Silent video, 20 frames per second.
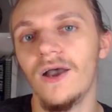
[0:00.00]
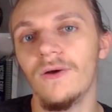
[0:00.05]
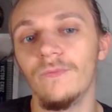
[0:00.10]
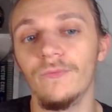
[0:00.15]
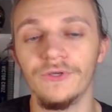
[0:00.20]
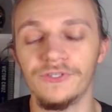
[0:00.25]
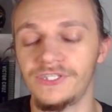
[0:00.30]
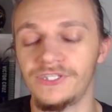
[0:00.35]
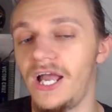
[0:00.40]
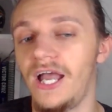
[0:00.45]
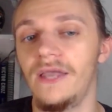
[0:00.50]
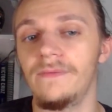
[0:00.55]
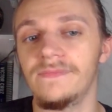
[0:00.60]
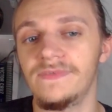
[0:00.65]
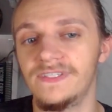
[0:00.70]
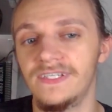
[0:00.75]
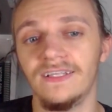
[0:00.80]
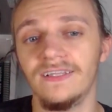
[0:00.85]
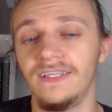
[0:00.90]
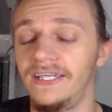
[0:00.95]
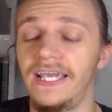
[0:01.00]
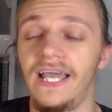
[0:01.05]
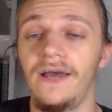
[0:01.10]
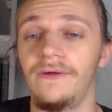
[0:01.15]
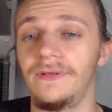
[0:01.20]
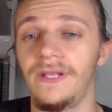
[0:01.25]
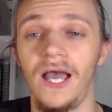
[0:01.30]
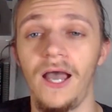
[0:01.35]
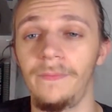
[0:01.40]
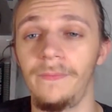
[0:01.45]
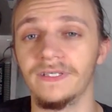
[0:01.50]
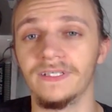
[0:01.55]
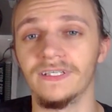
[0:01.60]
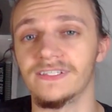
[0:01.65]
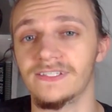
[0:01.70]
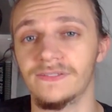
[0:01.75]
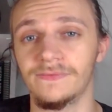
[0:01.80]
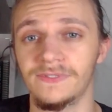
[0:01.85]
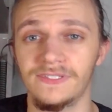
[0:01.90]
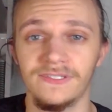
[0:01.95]
which I'm singling out not
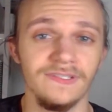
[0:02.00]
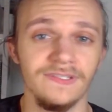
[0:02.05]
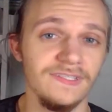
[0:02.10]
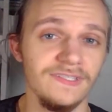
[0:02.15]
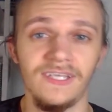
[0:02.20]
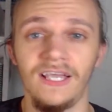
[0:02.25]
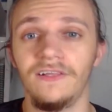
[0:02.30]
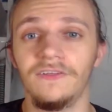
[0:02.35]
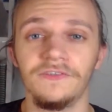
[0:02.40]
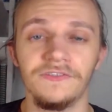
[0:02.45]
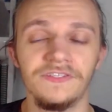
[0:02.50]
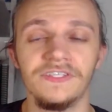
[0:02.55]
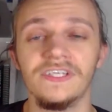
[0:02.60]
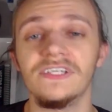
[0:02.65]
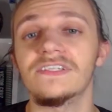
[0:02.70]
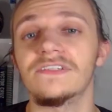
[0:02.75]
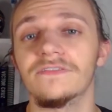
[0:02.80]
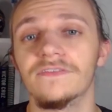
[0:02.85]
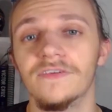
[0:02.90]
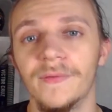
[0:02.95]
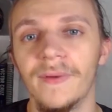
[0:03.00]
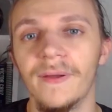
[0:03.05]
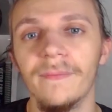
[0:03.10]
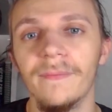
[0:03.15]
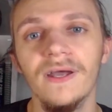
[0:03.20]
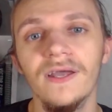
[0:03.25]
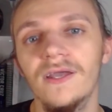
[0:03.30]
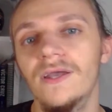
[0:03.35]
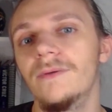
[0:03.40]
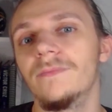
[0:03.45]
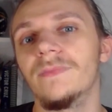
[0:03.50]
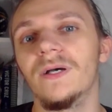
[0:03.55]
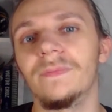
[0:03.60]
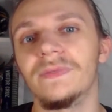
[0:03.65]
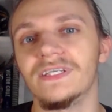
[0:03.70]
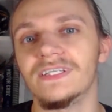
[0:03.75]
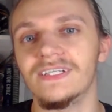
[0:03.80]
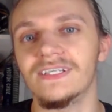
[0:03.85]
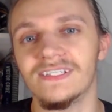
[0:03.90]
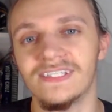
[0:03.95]
because it was a stellar season from him, but
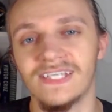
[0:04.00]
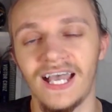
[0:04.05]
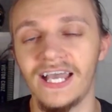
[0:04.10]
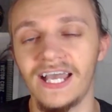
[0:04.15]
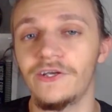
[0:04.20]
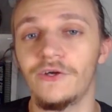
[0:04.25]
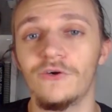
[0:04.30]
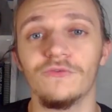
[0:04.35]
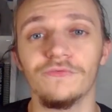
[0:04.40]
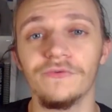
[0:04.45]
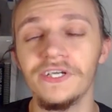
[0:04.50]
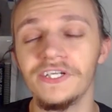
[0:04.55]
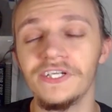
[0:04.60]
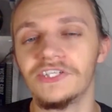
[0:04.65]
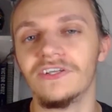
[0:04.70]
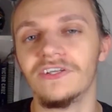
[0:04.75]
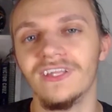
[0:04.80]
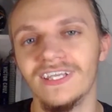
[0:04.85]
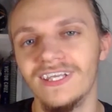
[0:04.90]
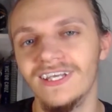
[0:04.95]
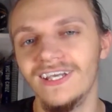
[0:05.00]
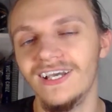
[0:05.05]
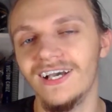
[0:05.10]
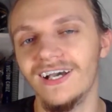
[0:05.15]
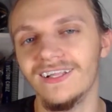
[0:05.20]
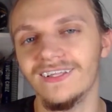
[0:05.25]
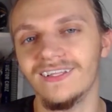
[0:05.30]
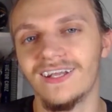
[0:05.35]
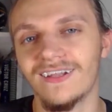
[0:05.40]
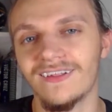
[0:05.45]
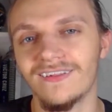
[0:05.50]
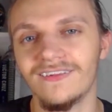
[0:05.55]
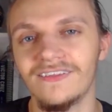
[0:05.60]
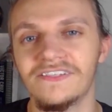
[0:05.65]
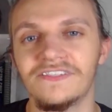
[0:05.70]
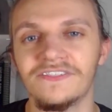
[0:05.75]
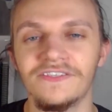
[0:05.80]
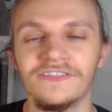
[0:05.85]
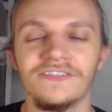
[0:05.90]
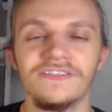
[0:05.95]
because I know regionally a lot of the
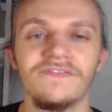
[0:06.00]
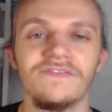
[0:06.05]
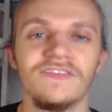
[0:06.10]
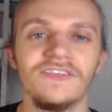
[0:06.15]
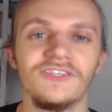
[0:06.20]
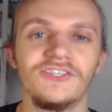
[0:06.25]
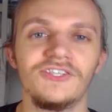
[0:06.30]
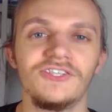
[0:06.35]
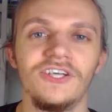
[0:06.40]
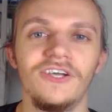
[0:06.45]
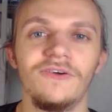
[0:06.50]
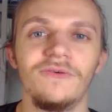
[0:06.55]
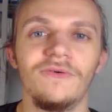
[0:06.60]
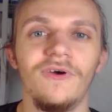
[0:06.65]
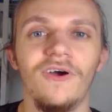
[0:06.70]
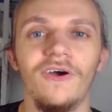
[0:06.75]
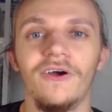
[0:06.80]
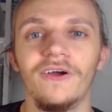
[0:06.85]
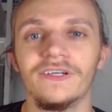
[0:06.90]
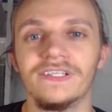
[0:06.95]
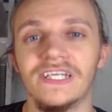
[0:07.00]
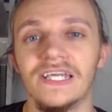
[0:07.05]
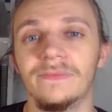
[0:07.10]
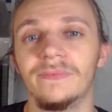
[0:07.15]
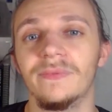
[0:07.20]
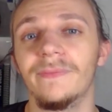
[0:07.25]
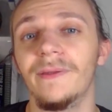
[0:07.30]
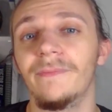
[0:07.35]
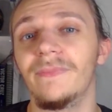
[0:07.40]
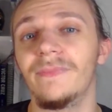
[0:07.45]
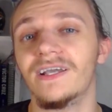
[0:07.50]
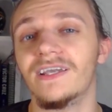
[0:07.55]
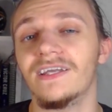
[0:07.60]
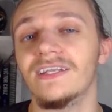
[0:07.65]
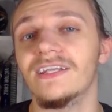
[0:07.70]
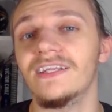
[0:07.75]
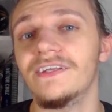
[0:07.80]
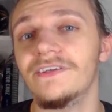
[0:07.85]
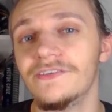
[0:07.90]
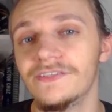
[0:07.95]
listeners of this show are Tampa Bay
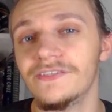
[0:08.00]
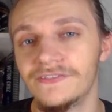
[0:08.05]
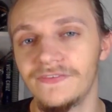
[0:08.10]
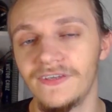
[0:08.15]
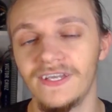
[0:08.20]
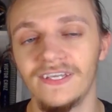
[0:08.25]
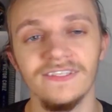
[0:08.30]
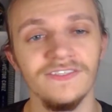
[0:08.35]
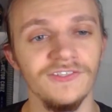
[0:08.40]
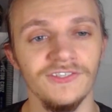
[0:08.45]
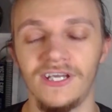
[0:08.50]
Buccaneers fans.